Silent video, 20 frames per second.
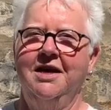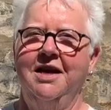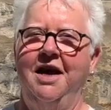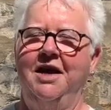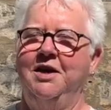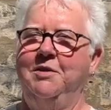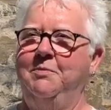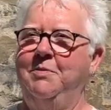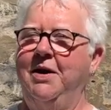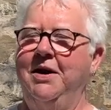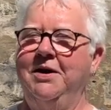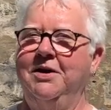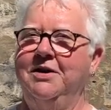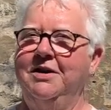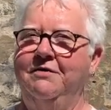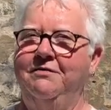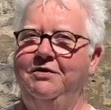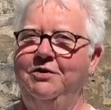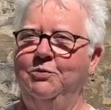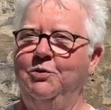And apparently,
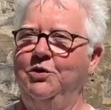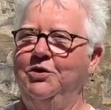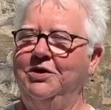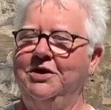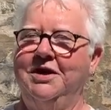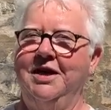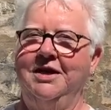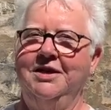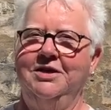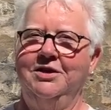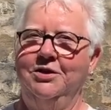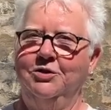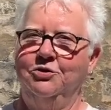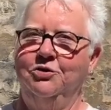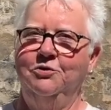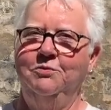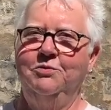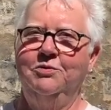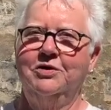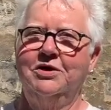if you want to get into the
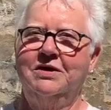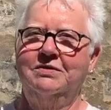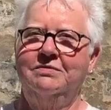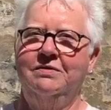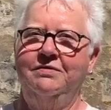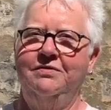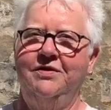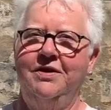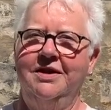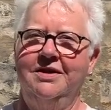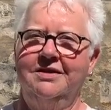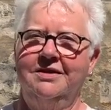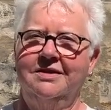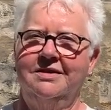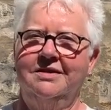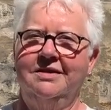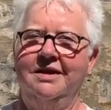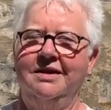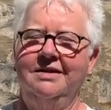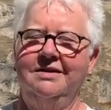good books of a forensic
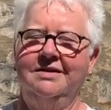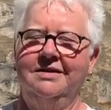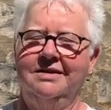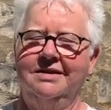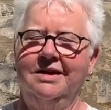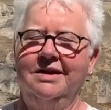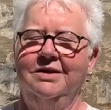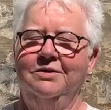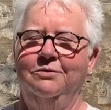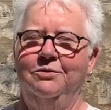scientist,